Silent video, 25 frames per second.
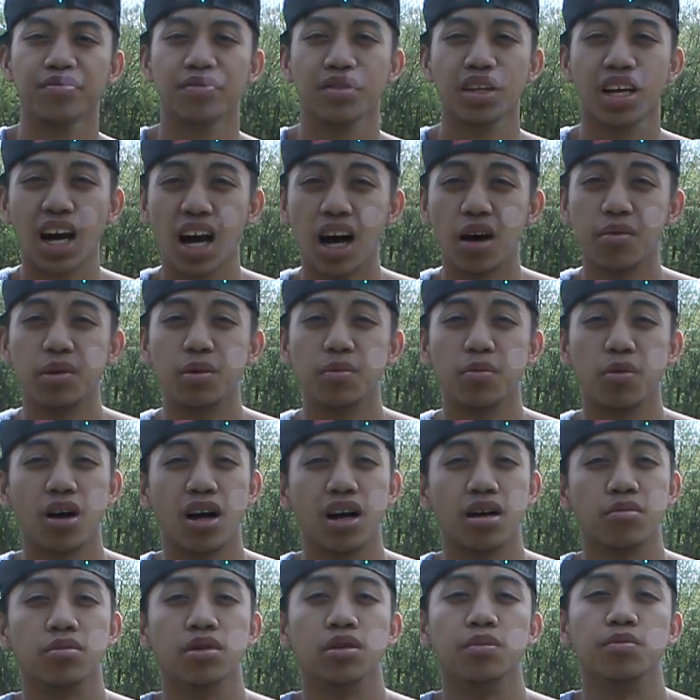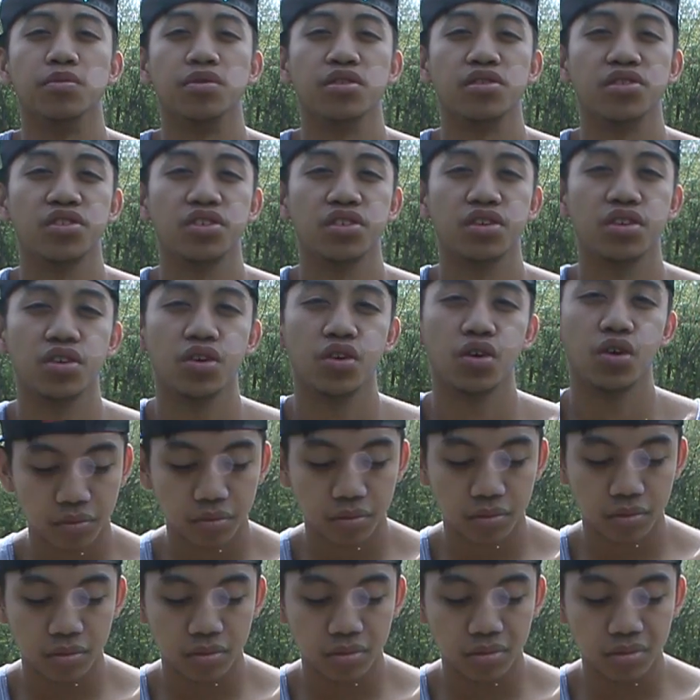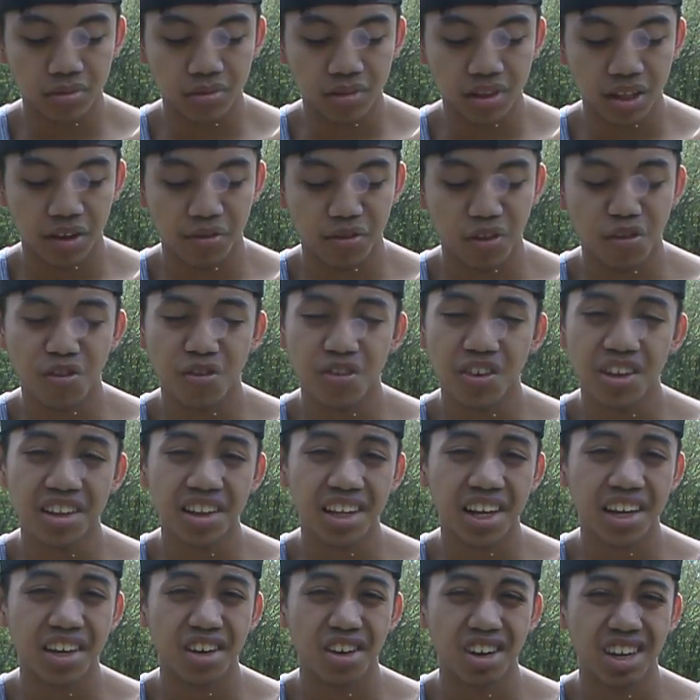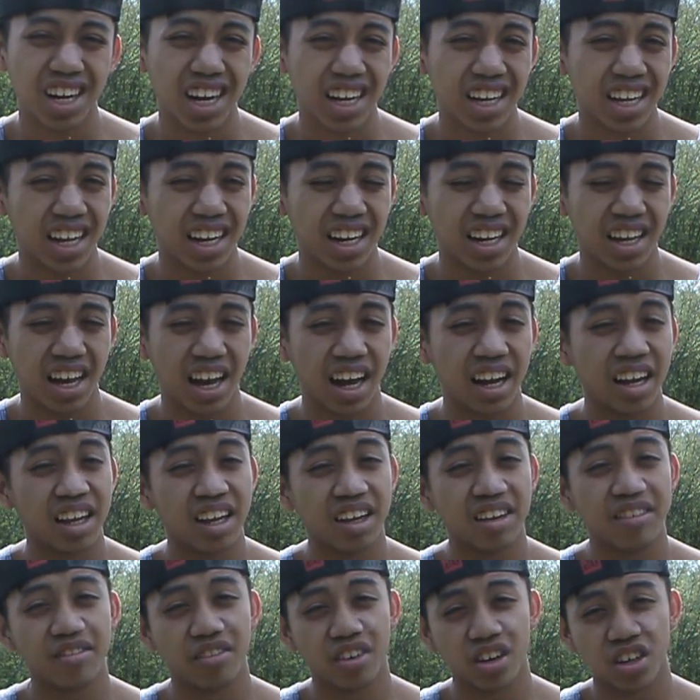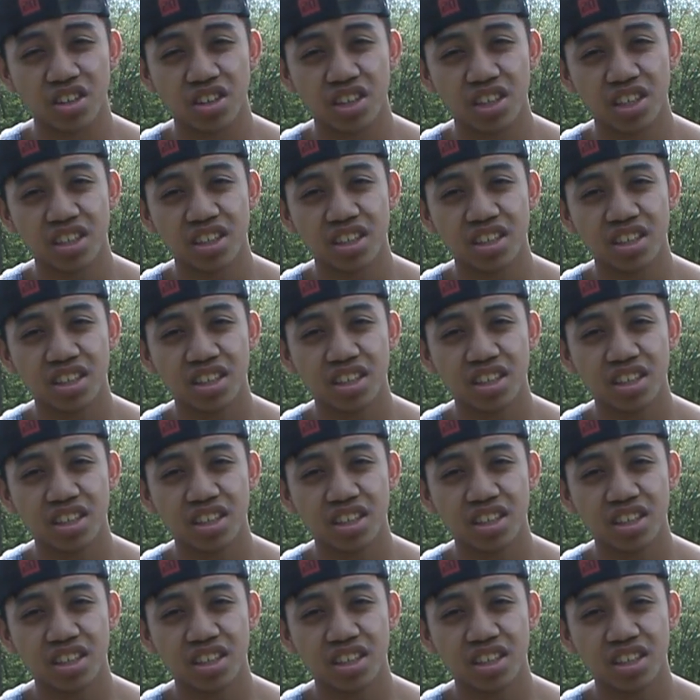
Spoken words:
common problems. If you feel like you're not getting any inversion,